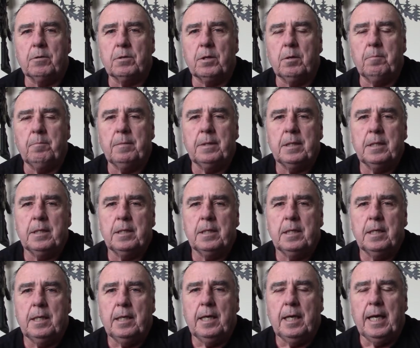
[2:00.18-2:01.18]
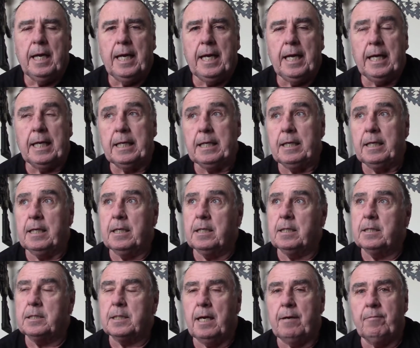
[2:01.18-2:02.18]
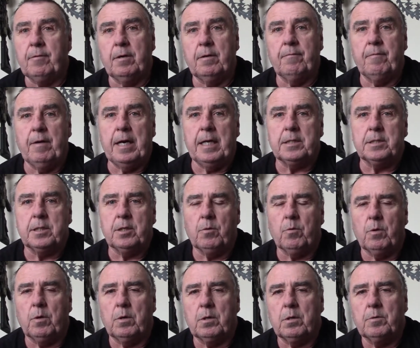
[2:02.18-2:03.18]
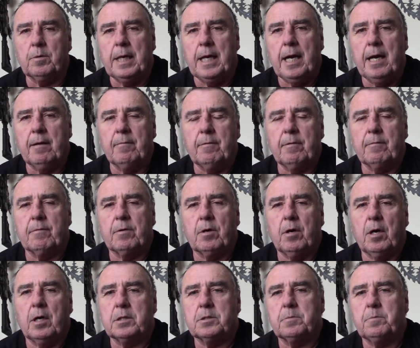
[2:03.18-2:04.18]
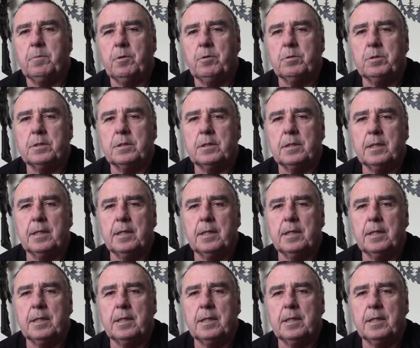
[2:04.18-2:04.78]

them, and in this ever-advancing world we have of crossbows,